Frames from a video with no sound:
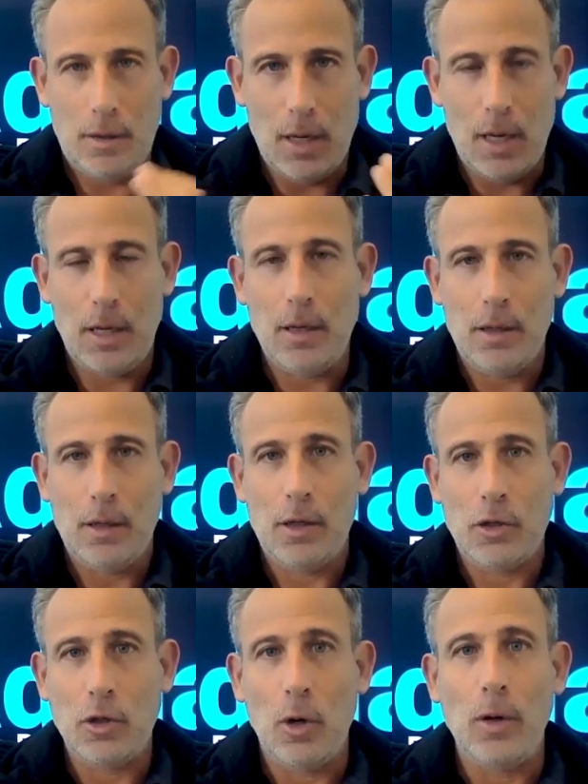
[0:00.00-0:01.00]
a
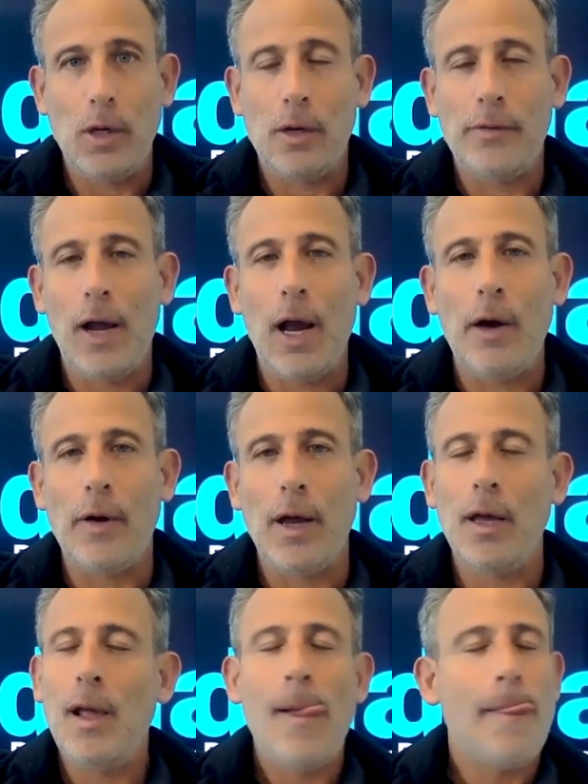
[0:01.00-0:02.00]
custodian of an
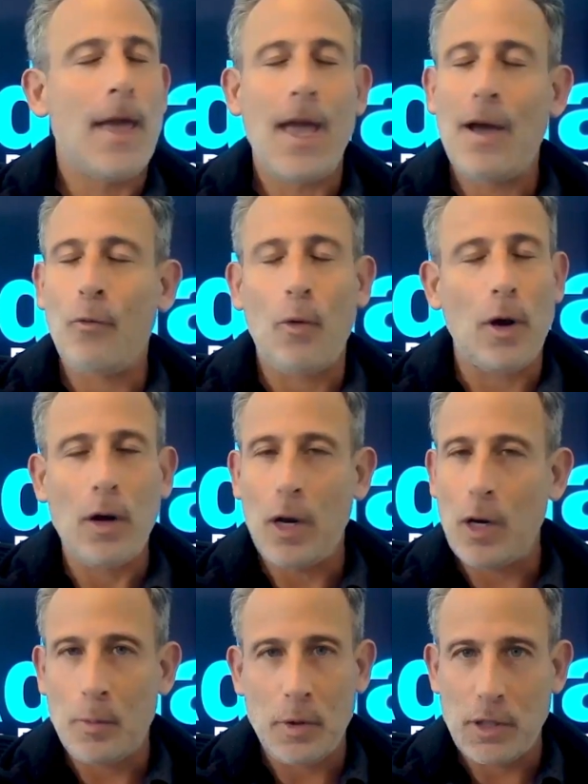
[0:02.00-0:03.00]
IRA, they have
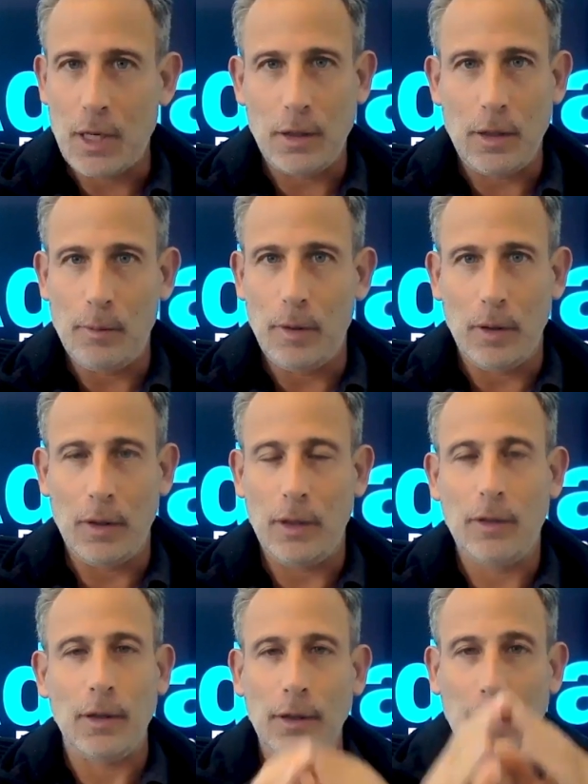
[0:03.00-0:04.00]
100% the ability
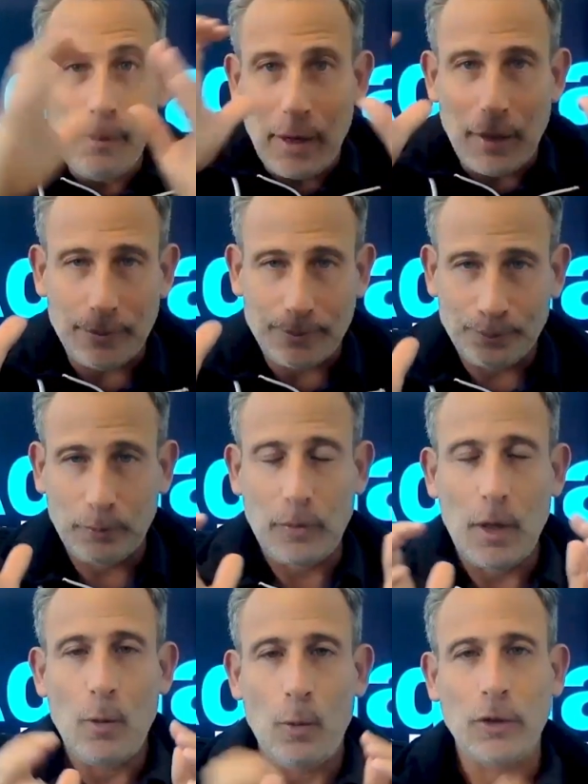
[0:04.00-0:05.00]
to limit
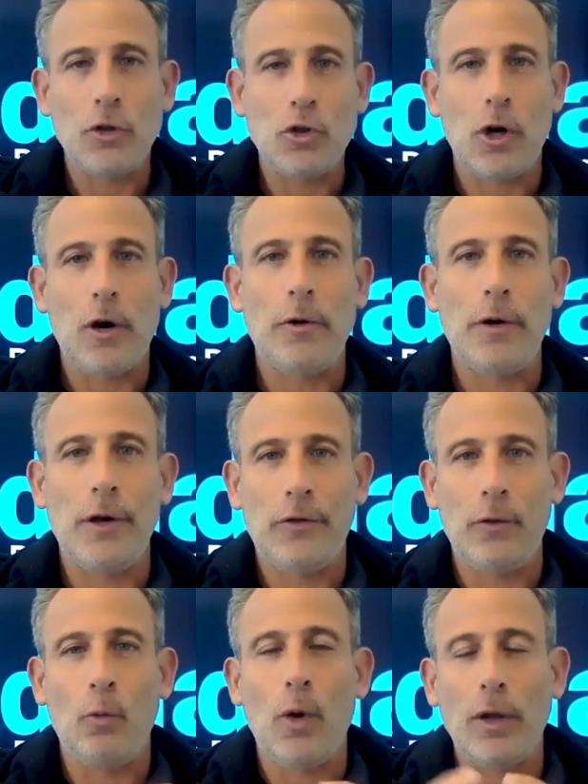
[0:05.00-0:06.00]
what their charter is
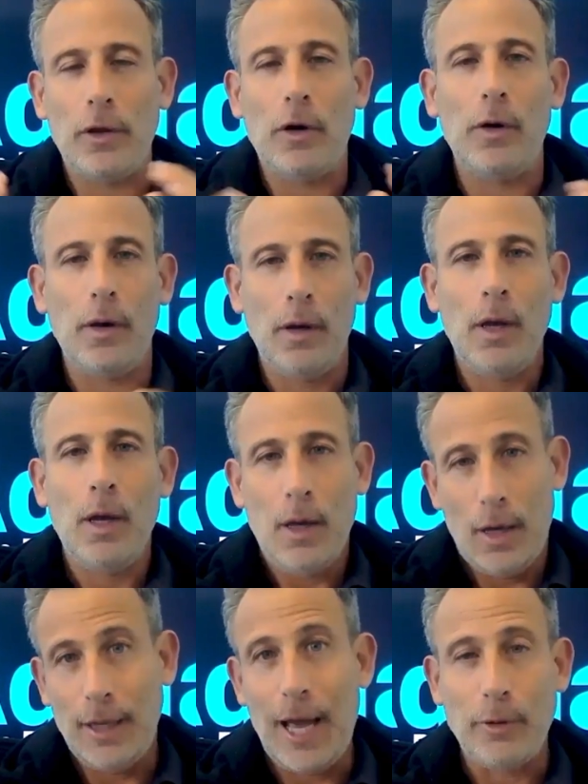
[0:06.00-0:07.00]
and what they're
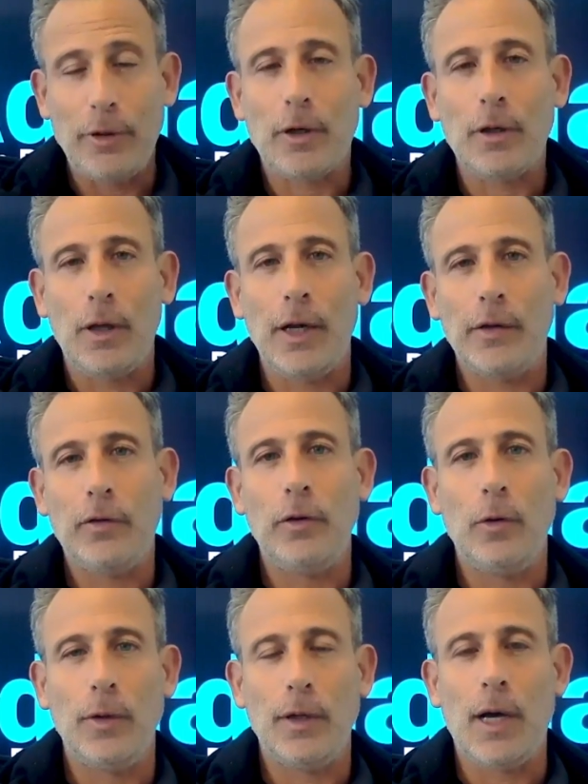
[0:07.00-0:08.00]
allowing their clients to
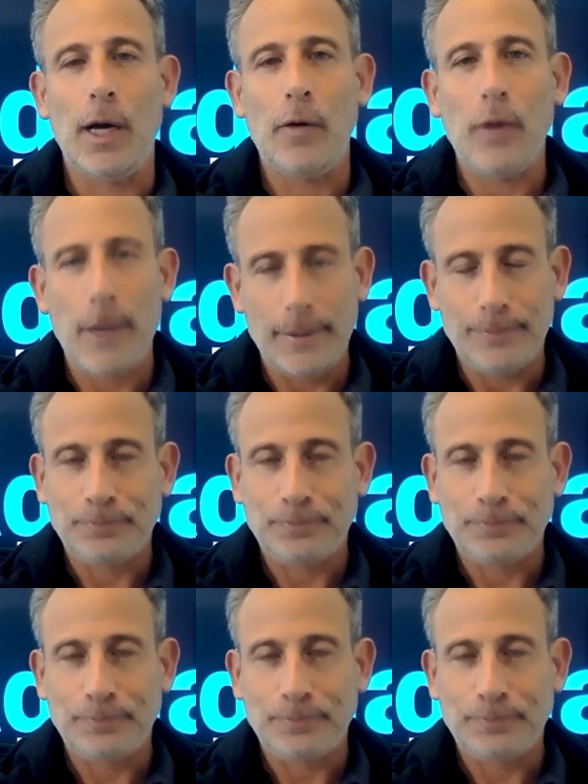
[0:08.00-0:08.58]
do with an IRA.